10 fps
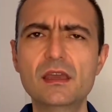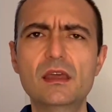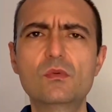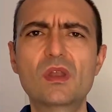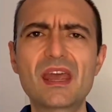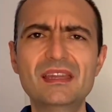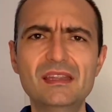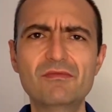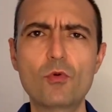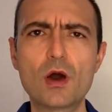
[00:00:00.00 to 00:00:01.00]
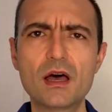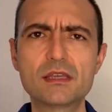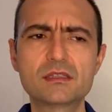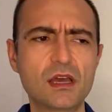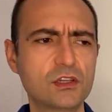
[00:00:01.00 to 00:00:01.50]
And what I did
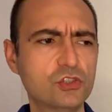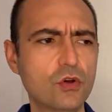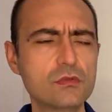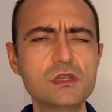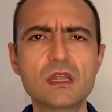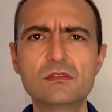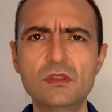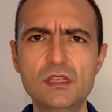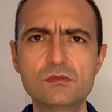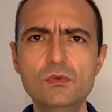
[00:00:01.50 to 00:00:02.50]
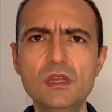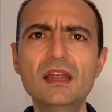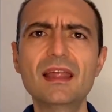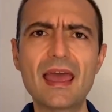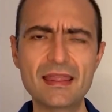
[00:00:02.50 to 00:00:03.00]
was I showed you that this v
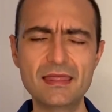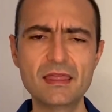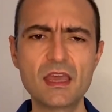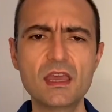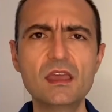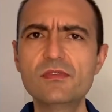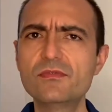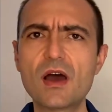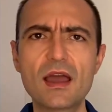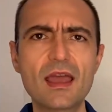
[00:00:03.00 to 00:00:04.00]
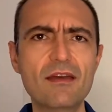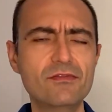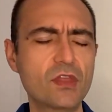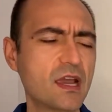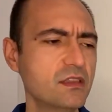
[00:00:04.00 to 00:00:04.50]
dot n, if I have
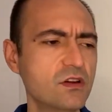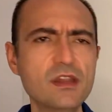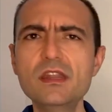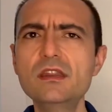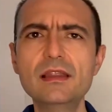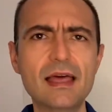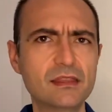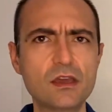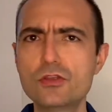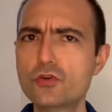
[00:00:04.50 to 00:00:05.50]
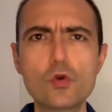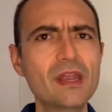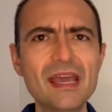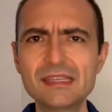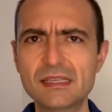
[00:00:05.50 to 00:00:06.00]
neither an inlet nor
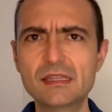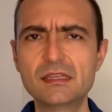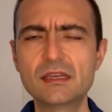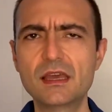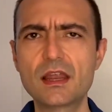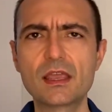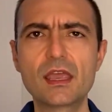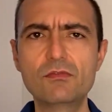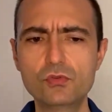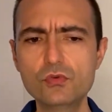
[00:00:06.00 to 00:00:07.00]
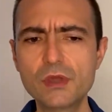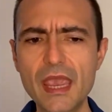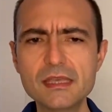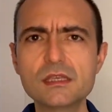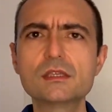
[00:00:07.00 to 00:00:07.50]
an exit, and I gave you two
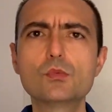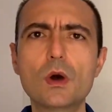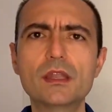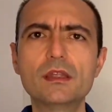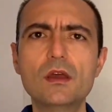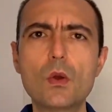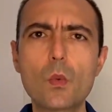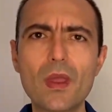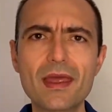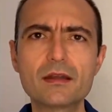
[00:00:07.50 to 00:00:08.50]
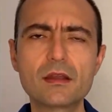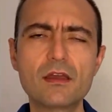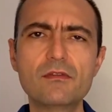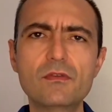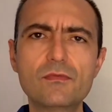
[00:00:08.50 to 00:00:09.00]
cases, one where
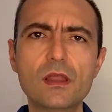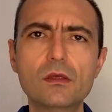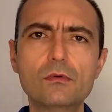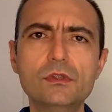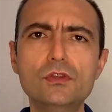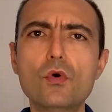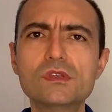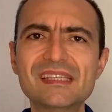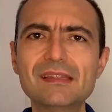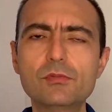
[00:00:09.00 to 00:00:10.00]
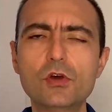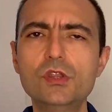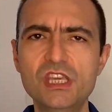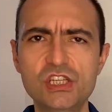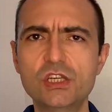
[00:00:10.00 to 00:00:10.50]
we followed the no slip
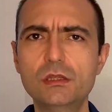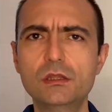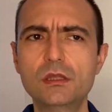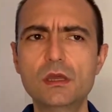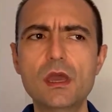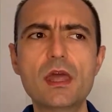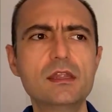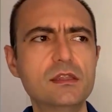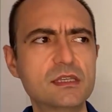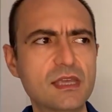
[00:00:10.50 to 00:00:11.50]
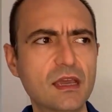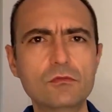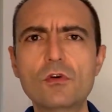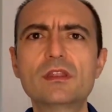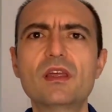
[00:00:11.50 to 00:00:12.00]
condition, and in the
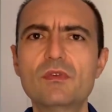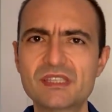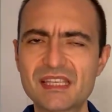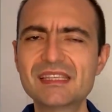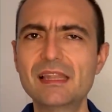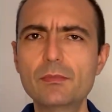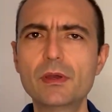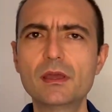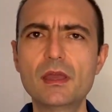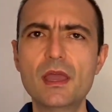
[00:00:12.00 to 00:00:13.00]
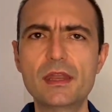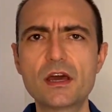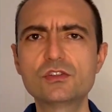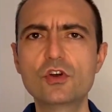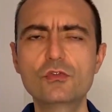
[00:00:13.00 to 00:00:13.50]
second one there was a slip, and
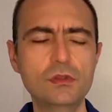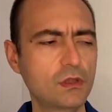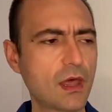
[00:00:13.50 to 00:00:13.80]
I showed you